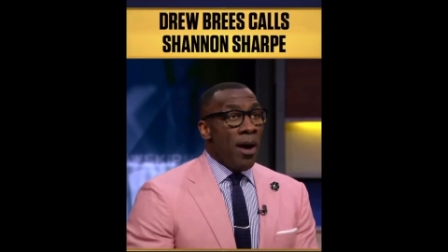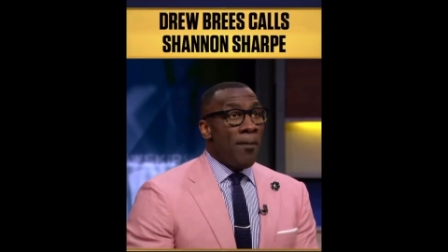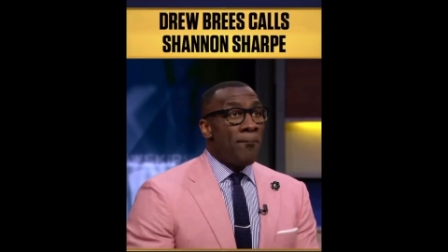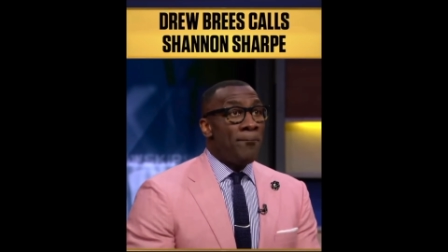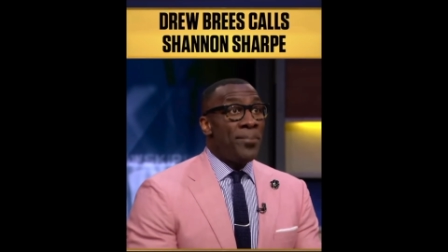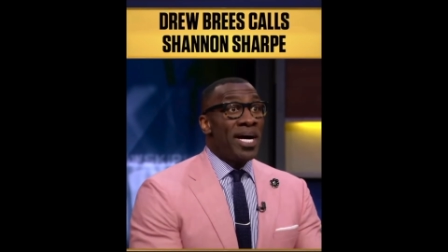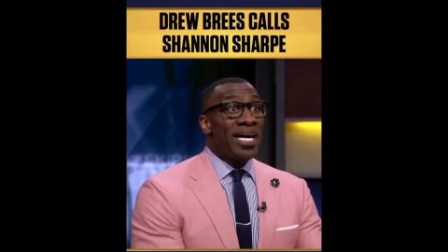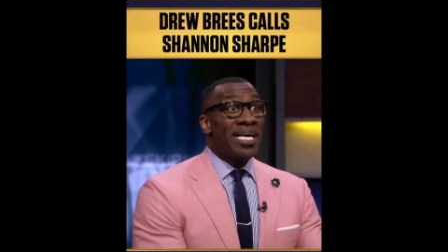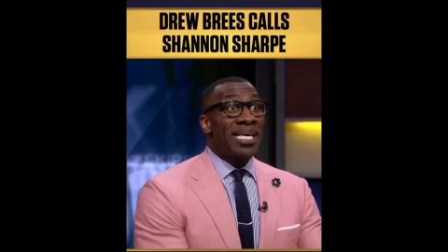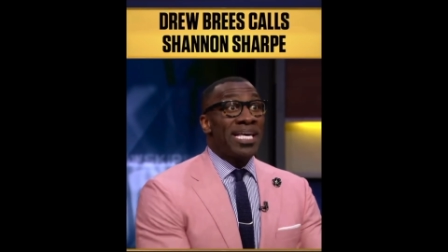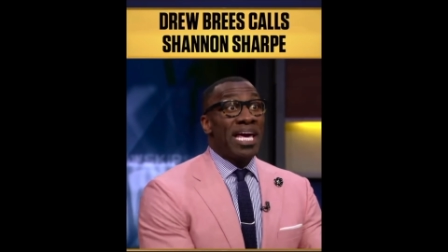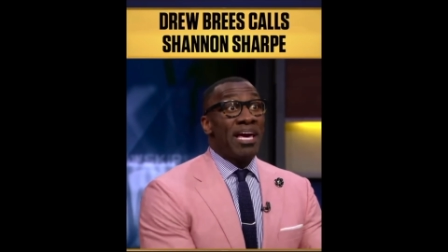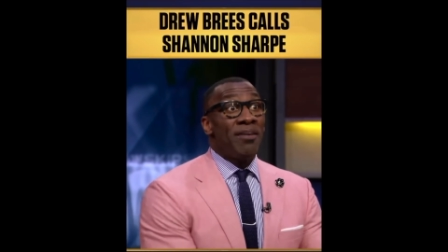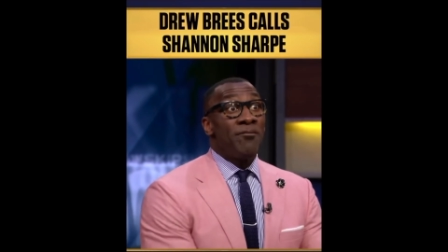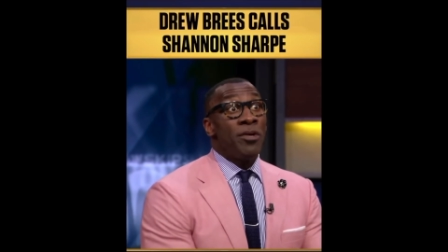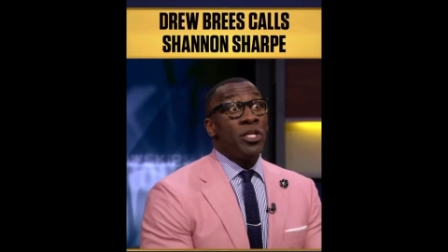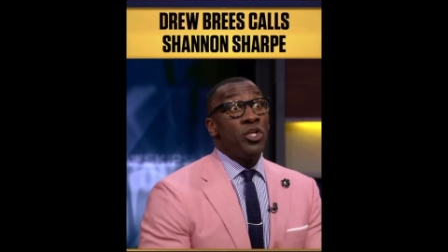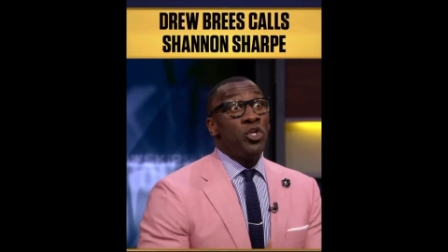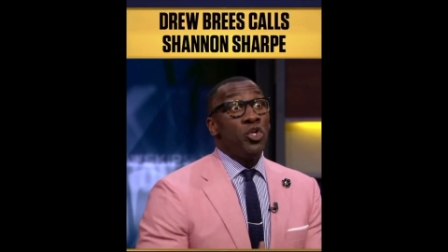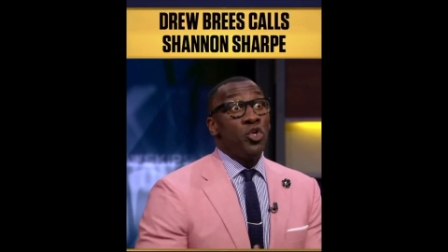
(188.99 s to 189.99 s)
But
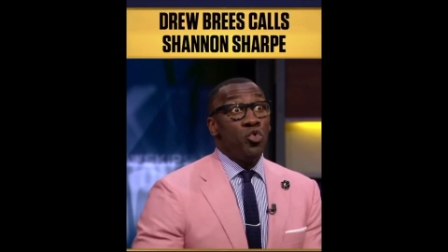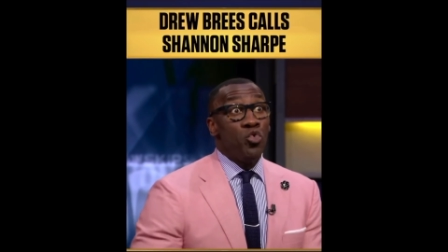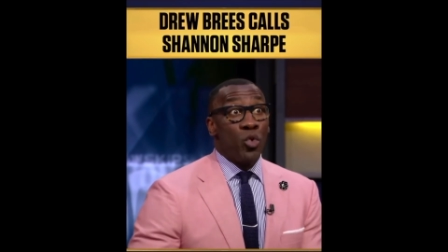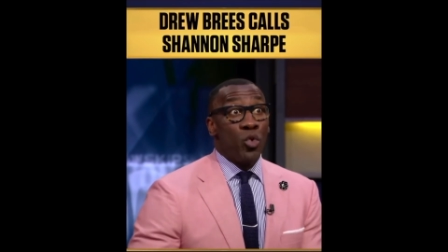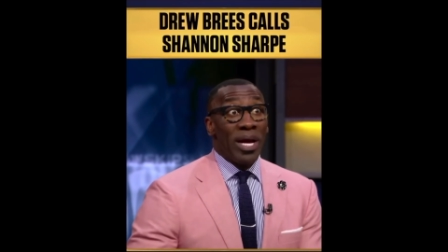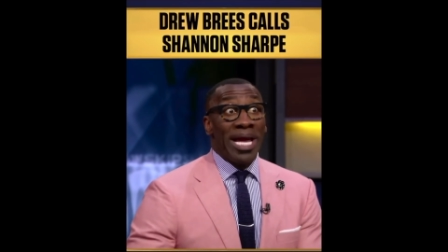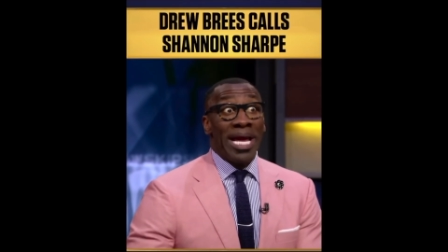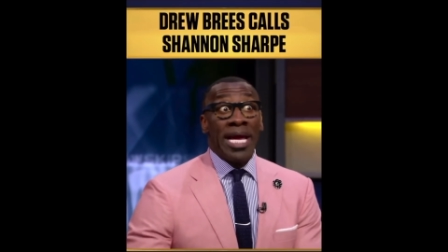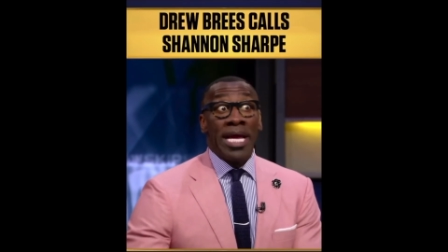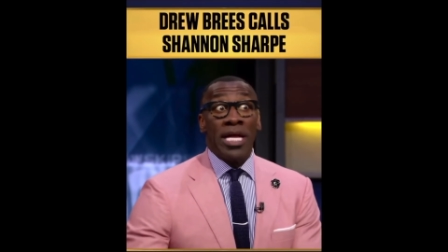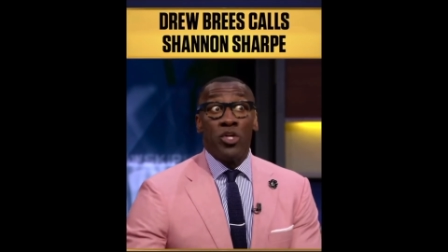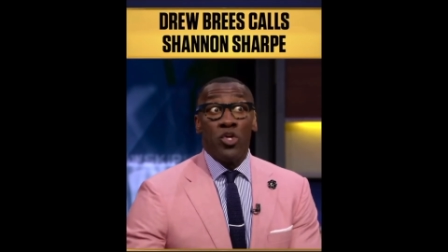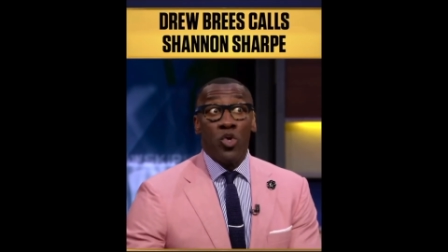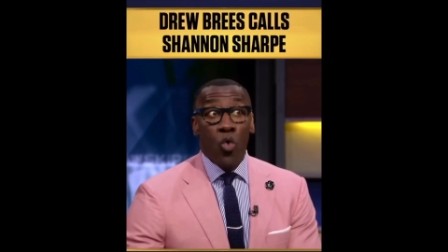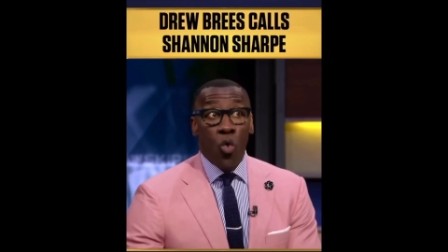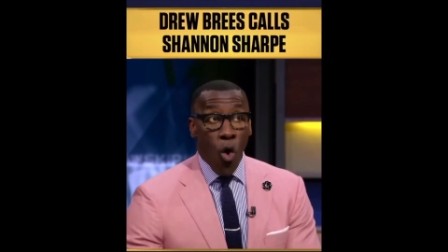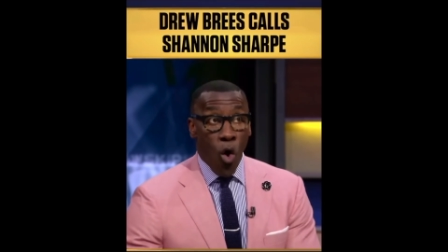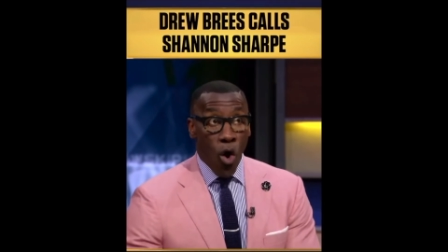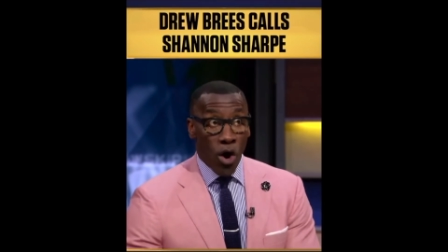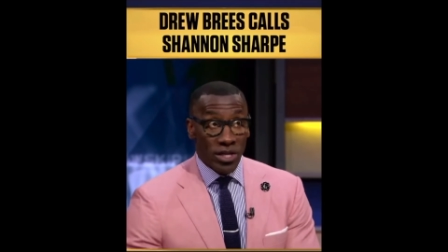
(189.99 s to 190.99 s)
given you in
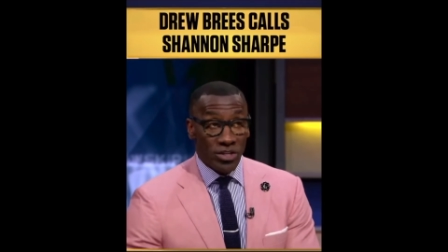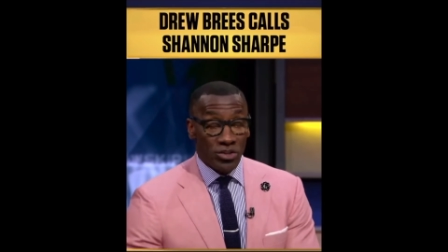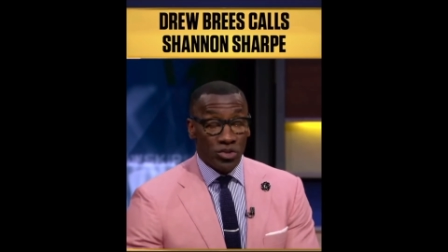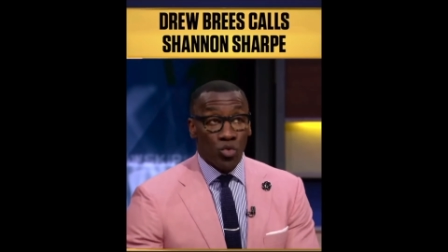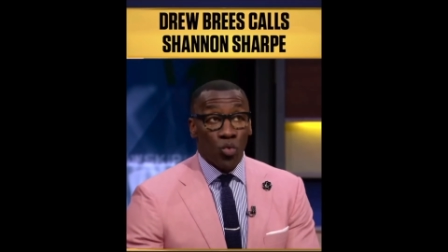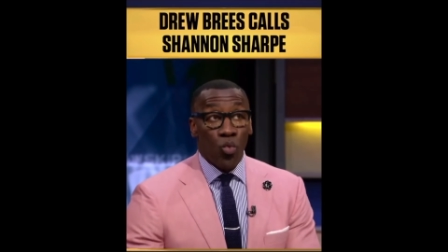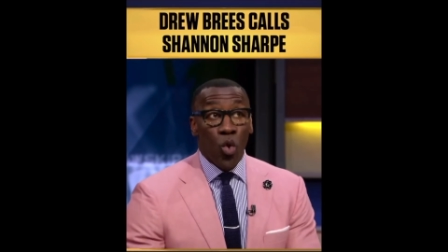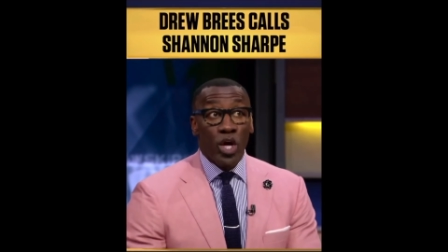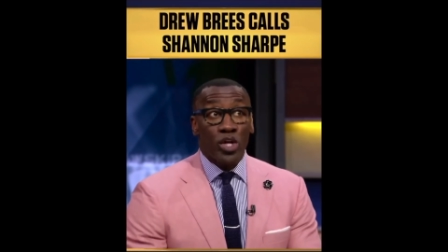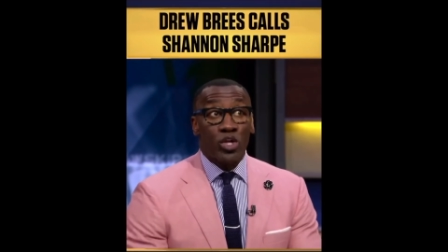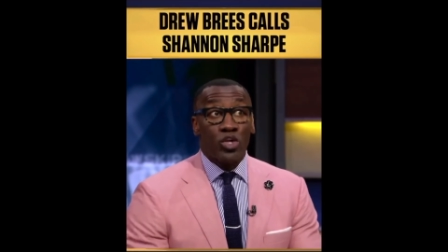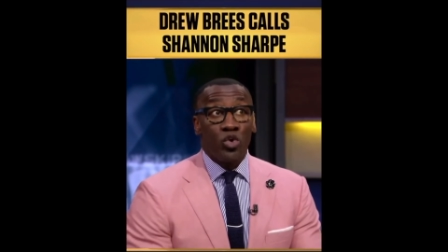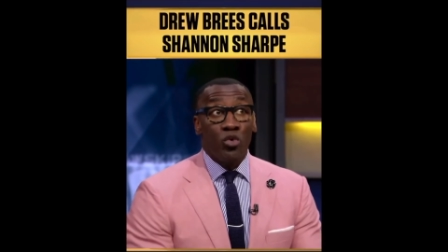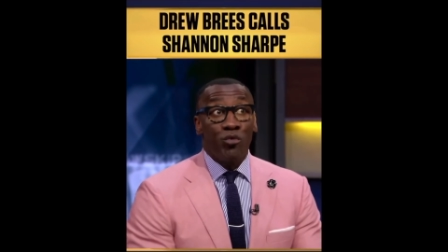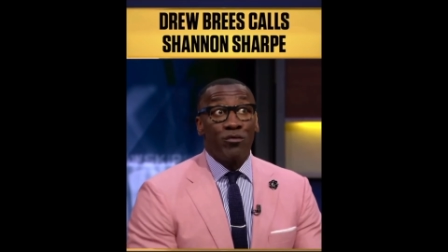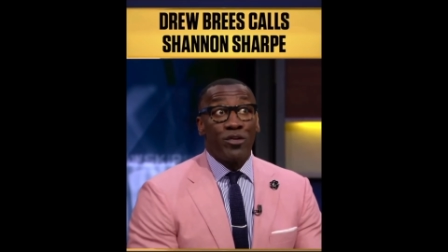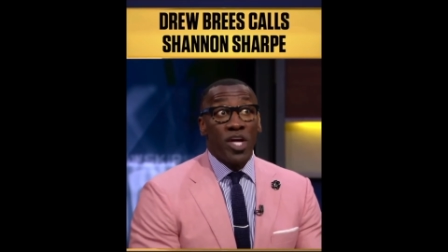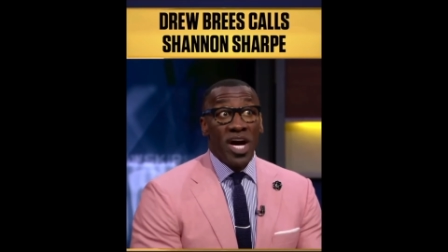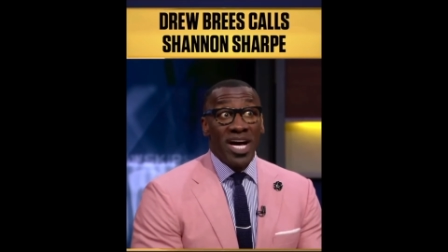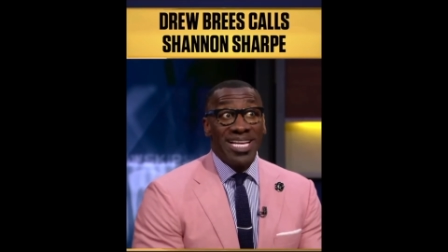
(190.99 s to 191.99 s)
New Orleans, what
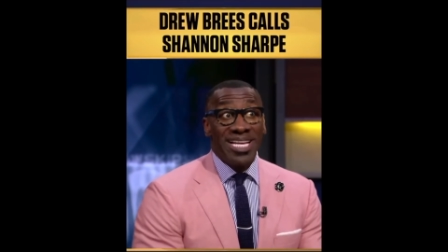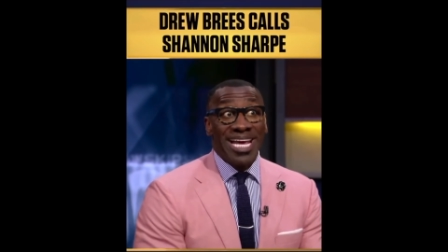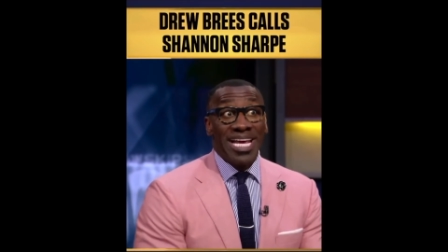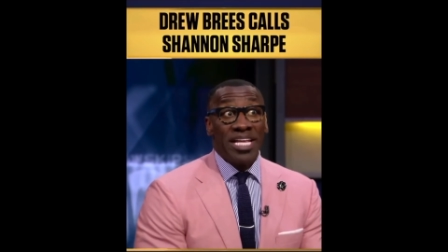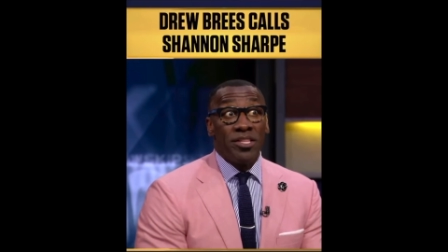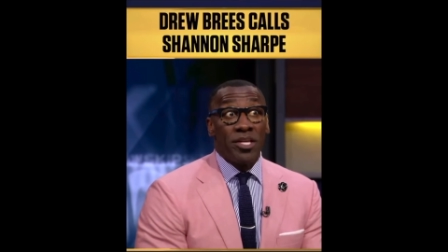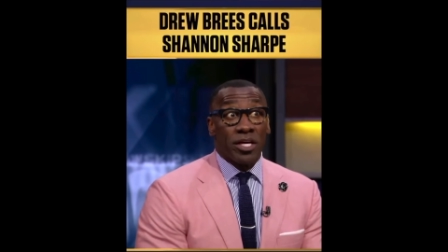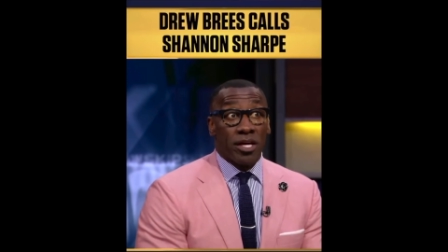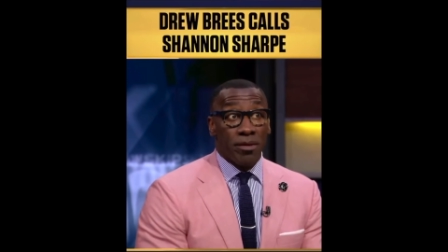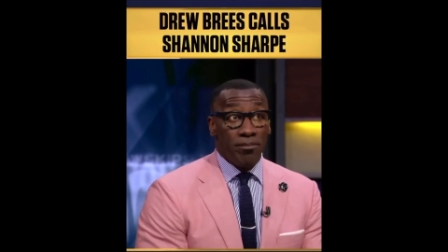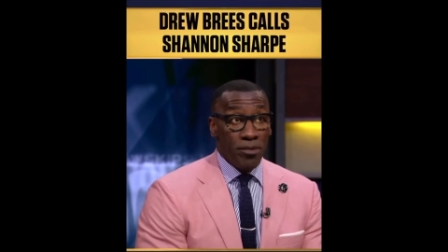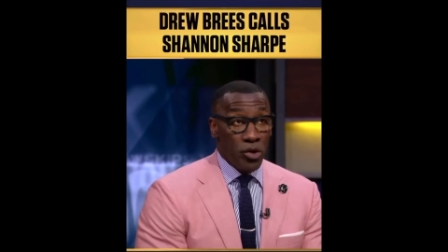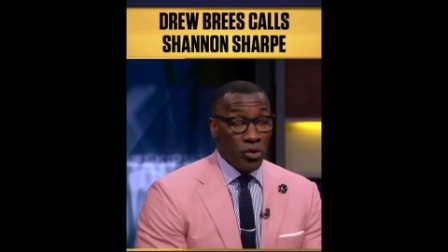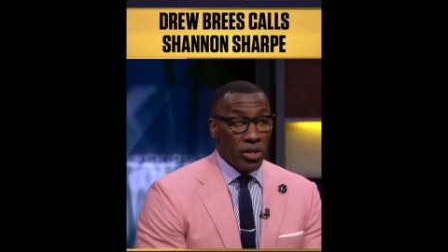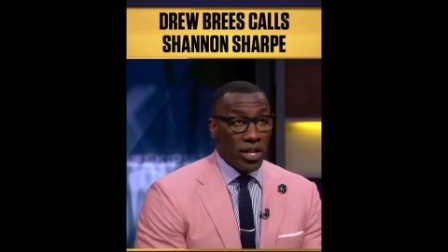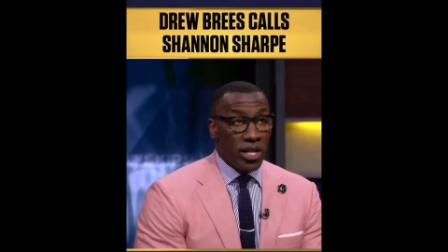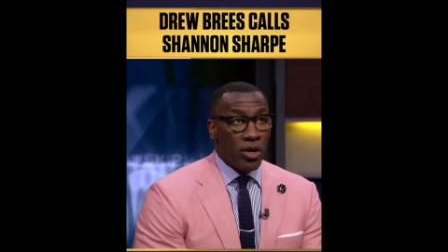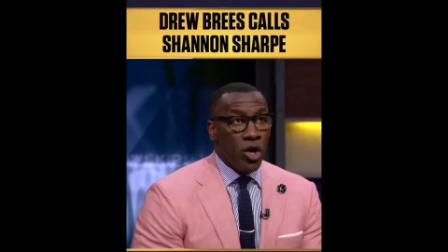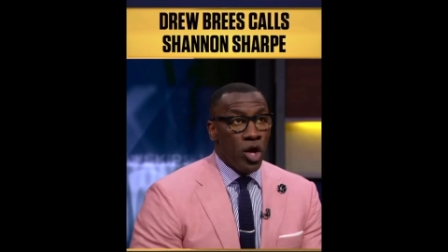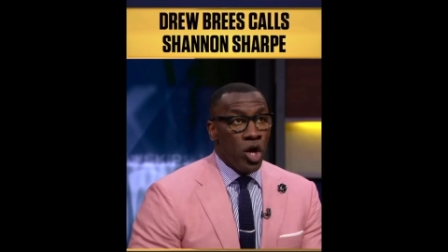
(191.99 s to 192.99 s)
you've done in the community